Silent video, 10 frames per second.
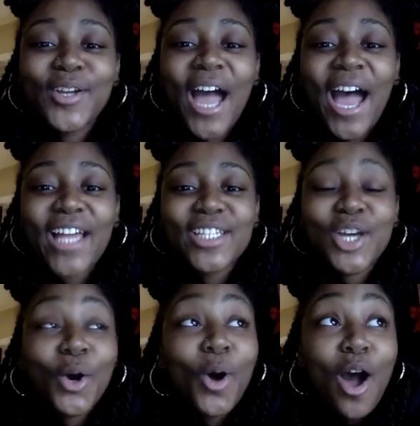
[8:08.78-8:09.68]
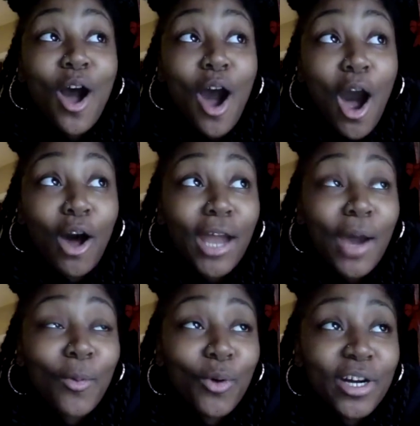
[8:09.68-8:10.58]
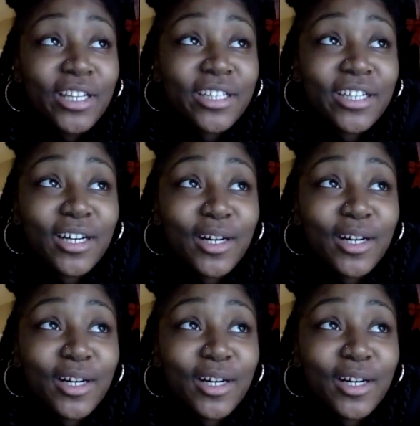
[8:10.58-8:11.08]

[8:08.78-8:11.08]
All right. So All I Want